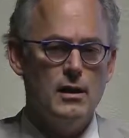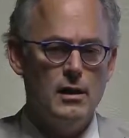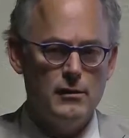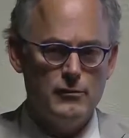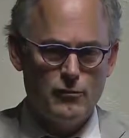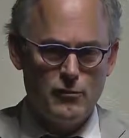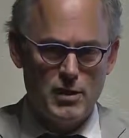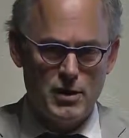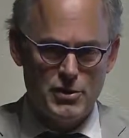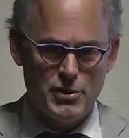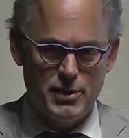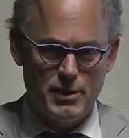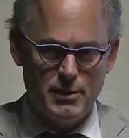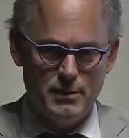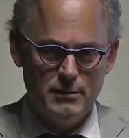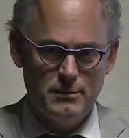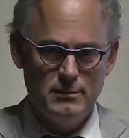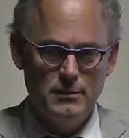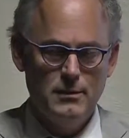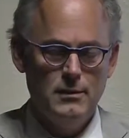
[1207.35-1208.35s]
of
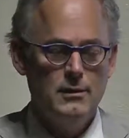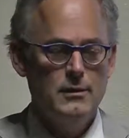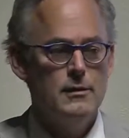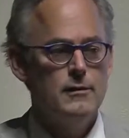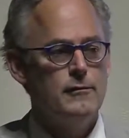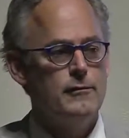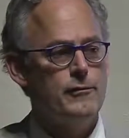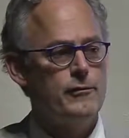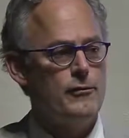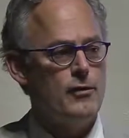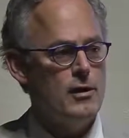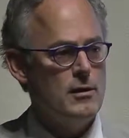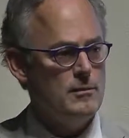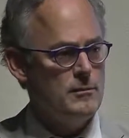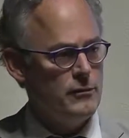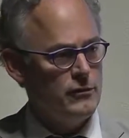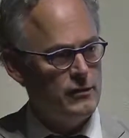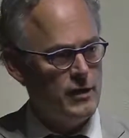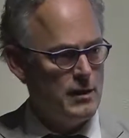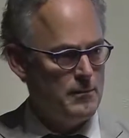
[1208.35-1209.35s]
Russia
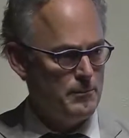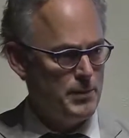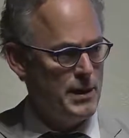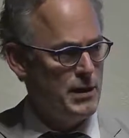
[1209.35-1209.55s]
from St.